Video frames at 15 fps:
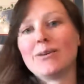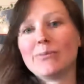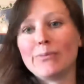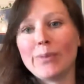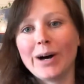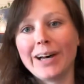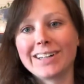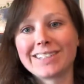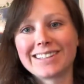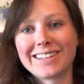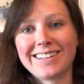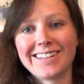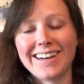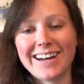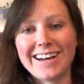but
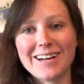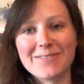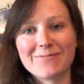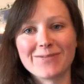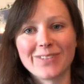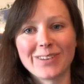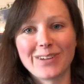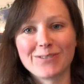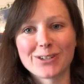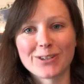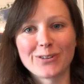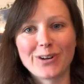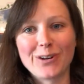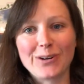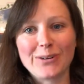I'm sure
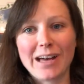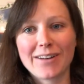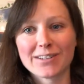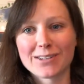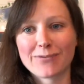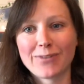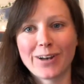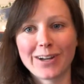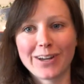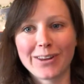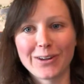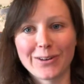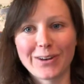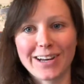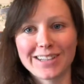we'll have some fun
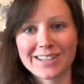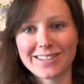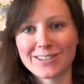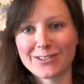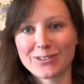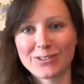otherwise